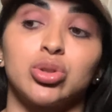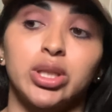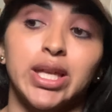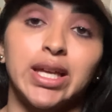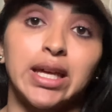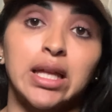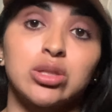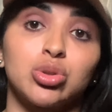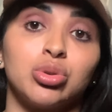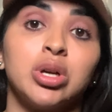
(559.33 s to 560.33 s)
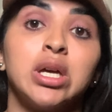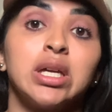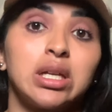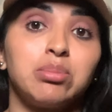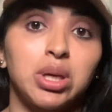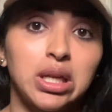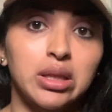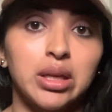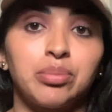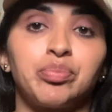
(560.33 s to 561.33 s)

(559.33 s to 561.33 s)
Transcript: that they can cancel immediately.